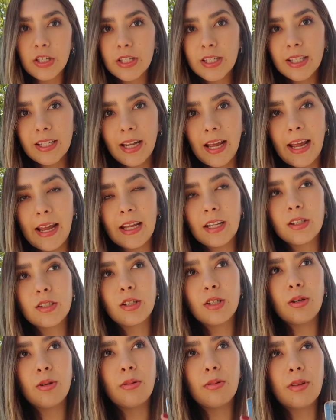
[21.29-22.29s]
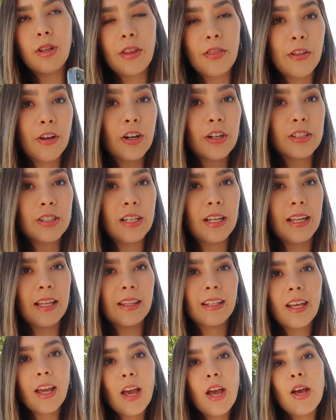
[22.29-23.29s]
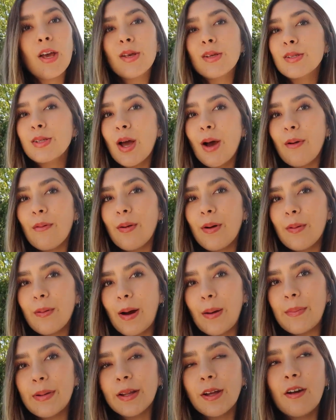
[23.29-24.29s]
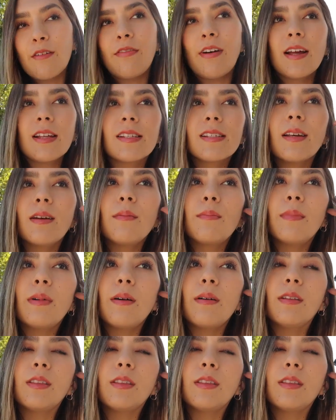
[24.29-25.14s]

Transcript: is today, to the 13th. So I'm gonna go find some